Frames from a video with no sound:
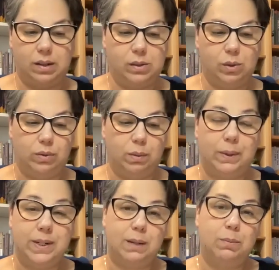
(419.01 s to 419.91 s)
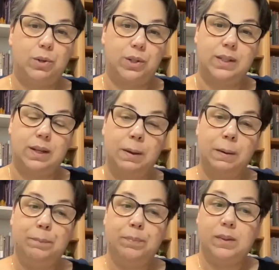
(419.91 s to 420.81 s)
repressed emotions
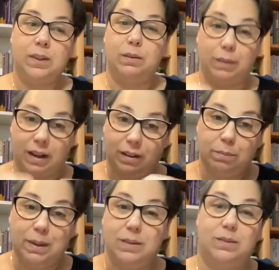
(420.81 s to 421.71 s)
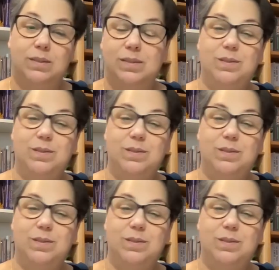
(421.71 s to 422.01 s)
that have been